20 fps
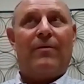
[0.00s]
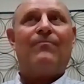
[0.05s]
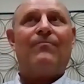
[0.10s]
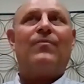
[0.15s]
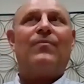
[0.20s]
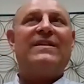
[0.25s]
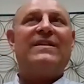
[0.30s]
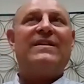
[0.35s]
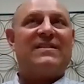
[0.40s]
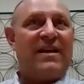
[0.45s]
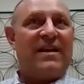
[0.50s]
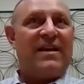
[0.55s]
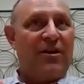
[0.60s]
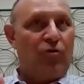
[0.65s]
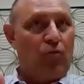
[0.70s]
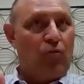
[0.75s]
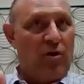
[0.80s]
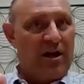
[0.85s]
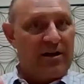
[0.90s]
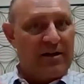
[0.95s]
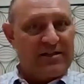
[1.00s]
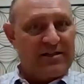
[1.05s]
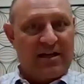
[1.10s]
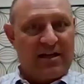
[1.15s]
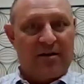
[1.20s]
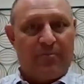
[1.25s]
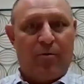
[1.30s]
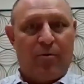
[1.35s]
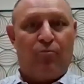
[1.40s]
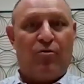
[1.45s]
Let's say you wanted to set
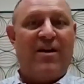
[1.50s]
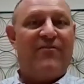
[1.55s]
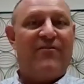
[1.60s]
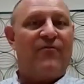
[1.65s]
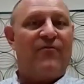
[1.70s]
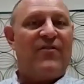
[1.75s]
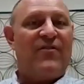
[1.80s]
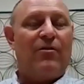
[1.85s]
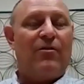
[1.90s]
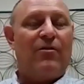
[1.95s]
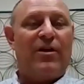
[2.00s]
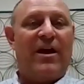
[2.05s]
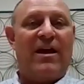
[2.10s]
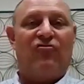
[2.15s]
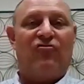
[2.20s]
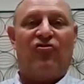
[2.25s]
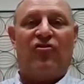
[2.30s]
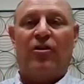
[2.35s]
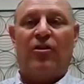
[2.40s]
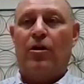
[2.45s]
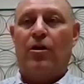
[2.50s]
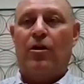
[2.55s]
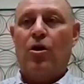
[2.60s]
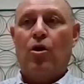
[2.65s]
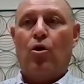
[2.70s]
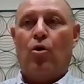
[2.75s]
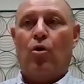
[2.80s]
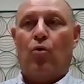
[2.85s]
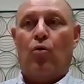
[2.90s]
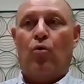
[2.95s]
up a private foundation
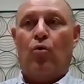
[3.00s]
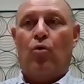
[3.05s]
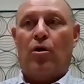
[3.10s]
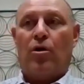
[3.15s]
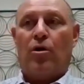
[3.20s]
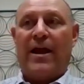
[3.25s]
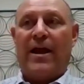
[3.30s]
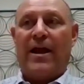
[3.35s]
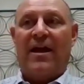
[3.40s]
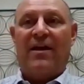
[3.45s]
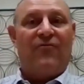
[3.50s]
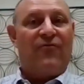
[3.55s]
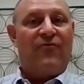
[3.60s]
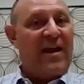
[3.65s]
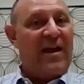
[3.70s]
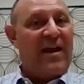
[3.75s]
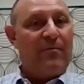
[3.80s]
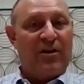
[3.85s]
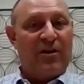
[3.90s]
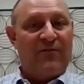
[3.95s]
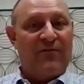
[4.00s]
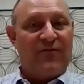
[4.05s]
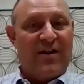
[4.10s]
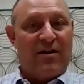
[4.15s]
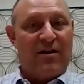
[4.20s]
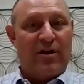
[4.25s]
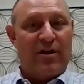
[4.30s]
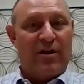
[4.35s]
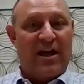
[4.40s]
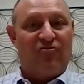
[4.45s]
or a family
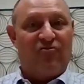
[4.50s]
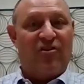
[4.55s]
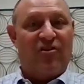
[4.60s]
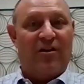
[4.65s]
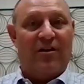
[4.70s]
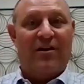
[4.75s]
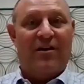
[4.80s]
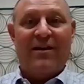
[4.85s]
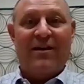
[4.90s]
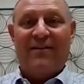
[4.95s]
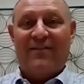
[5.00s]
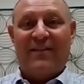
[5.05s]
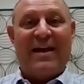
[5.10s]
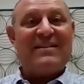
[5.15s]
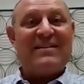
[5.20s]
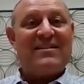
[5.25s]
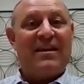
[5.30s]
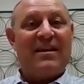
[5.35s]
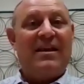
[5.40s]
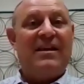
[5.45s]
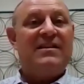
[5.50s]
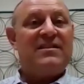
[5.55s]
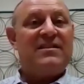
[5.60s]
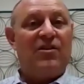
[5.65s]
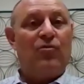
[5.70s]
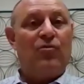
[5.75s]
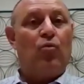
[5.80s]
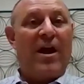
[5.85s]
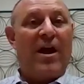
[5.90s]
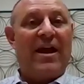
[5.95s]
foundation. That's an easy
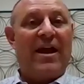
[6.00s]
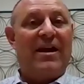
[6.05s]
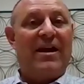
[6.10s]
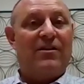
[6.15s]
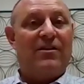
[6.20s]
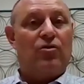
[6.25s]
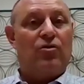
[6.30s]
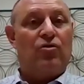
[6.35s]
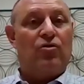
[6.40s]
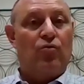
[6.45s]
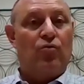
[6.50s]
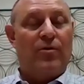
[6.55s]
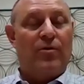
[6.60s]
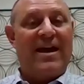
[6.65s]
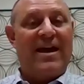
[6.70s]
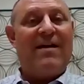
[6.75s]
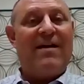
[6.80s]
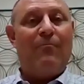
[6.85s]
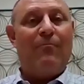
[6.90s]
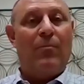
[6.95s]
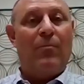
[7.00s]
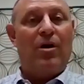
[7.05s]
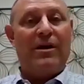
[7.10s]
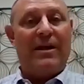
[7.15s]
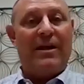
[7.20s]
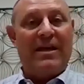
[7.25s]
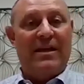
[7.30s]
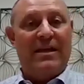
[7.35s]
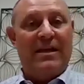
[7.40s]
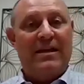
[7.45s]
way to get
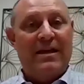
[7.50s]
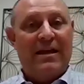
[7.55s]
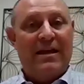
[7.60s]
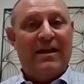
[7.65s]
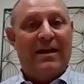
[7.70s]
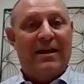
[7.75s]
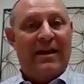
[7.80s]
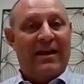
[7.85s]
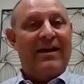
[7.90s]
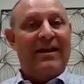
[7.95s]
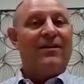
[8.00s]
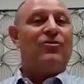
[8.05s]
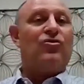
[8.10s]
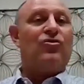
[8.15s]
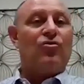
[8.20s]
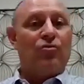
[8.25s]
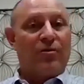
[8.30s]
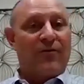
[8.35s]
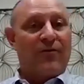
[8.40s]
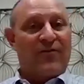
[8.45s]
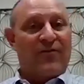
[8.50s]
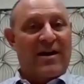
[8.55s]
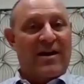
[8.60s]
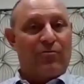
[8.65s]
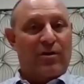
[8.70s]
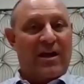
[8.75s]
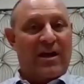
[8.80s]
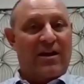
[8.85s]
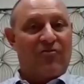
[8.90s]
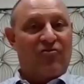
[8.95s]
money into the
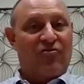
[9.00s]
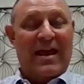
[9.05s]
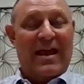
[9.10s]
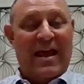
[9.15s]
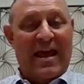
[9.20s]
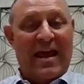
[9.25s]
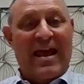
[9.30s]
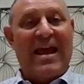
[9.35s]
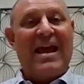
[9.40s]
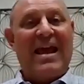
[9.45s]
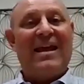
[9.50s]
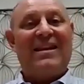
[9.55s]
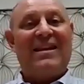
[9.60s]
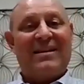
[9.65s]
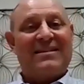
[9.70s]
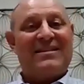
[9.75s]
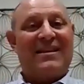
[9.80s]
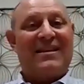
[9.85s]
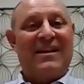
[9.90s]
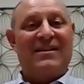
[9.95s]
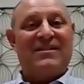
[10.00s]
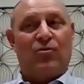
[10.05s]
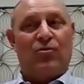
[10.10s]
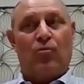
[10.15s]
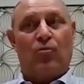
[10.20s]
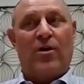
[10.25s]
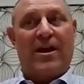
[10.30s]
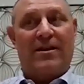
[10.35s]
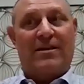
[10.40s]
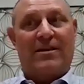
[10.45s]
foundation, and it's an easy
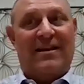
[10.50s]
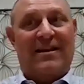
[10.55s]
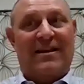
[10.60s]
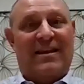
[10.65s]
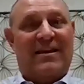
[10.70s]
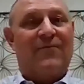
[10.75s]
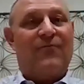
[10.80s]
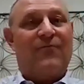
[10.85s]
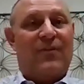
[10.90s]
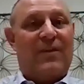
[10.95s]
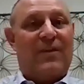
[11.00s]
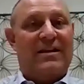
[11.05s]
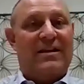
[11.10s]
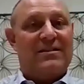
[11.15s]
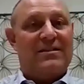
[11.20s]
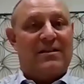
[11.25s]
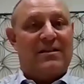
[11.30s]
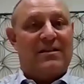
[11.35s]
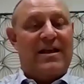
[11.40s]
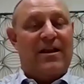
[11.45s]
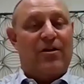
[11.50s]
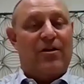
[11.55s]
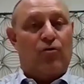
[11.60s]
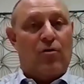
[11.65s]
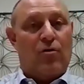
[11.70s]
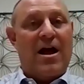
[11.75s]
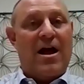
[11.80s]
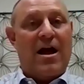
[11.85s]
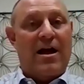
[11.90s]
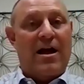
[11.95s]
way to gift things later
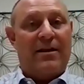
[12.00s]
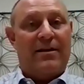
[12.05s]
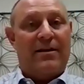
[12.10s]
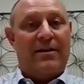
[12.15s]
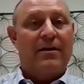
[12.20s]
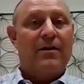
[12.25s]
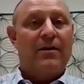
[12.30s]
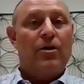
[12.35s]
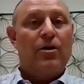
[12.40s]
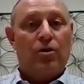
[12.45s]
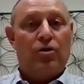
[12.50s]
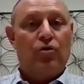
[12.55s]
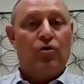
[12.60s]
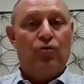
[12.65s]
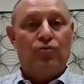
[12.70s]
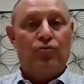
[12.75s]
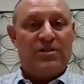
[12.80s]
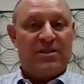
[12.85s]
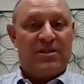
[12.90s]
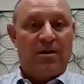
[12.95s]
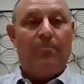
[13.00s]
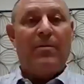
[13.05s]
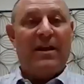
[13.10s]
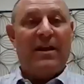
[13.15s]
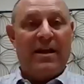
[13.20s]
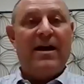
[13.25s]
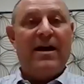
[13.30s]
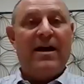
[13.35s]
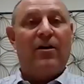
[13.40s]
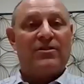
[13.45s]
on to
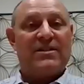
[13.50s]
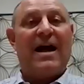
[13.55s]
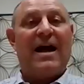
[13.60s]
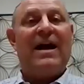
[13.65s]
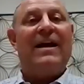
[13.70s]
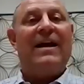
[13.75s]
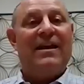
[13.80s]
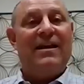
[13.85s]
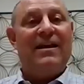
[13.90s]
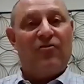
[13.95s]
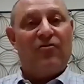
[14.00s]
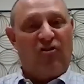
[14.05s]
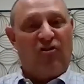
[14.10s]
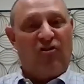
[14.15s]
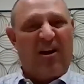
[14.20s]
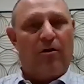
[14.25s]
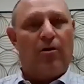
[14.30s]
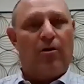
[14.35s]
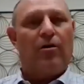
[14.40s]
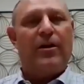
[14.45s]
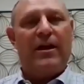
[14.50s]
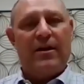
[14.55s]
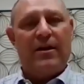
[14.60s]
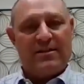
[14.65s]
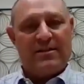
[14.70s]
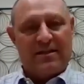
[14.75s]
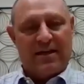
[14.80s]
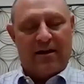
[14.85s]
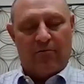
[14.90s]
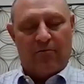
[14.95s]
somebody else, i.e. a charity,
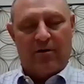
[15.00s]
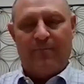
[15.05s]
etc.